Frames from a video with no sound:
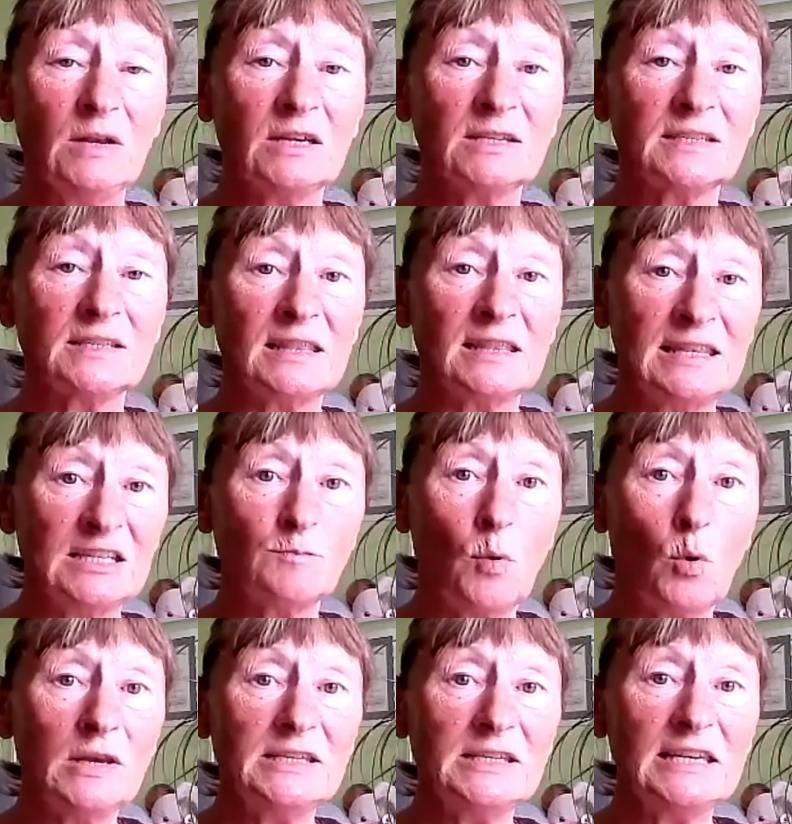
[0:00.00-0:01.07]
because at this
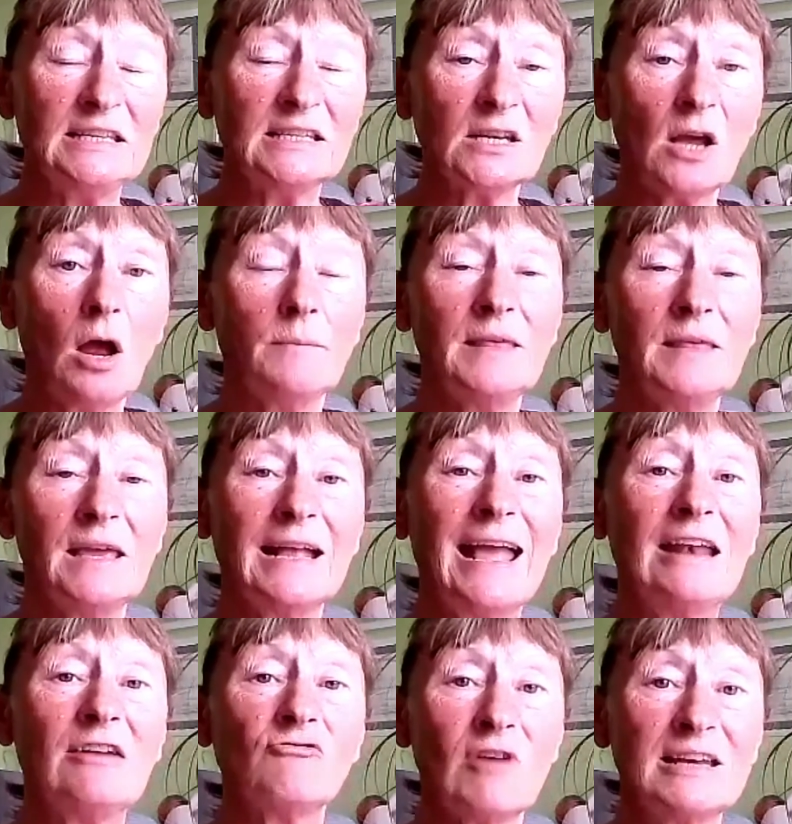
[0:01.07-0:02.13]
point in time, they're
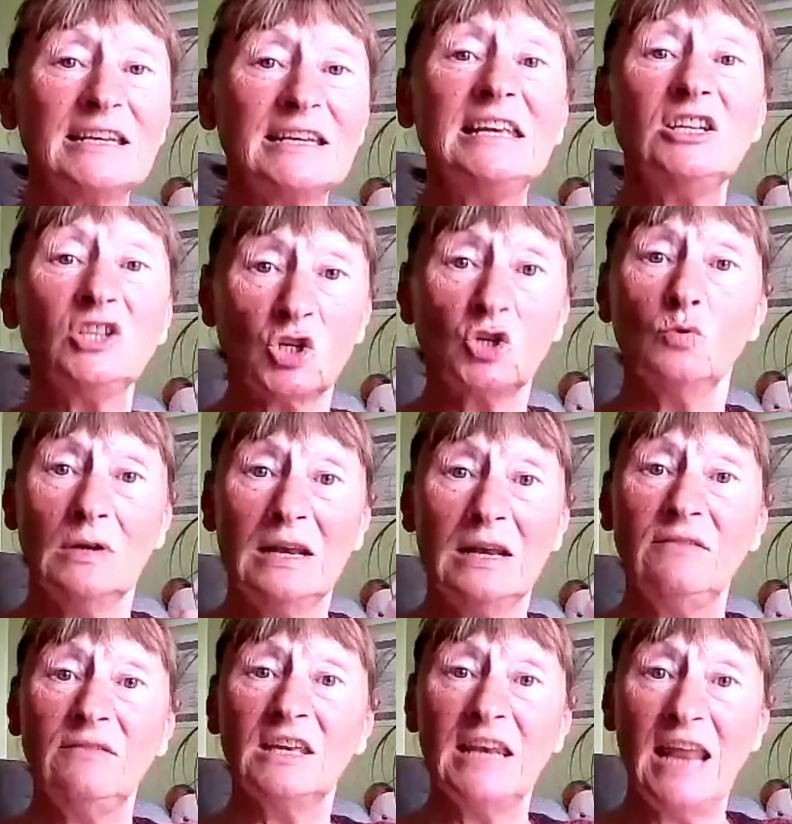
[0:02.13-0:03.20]
getting ready to
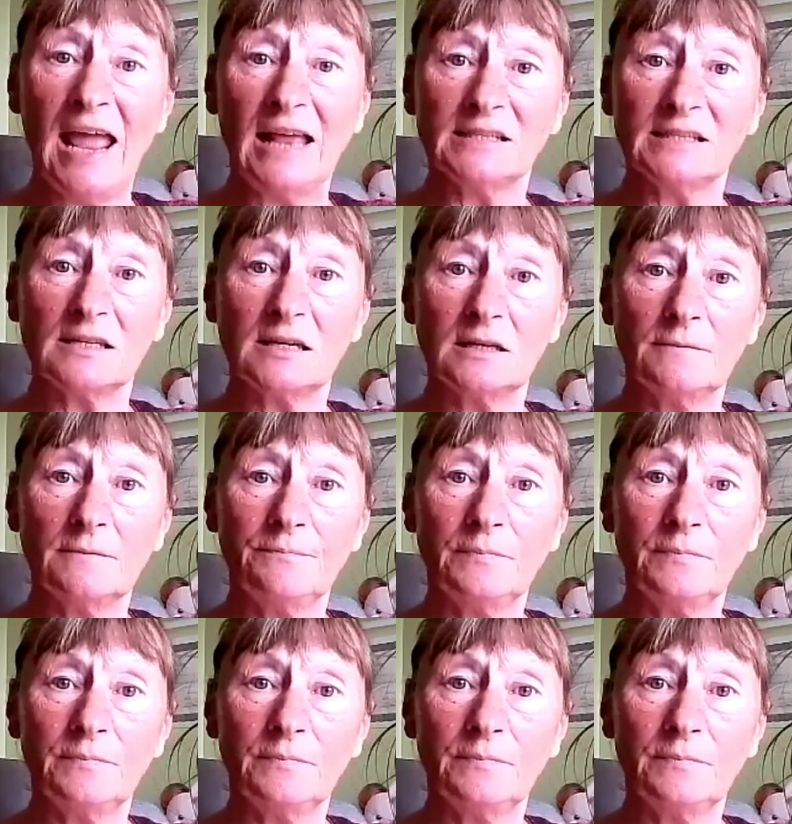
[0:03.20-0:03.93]
leave the nest.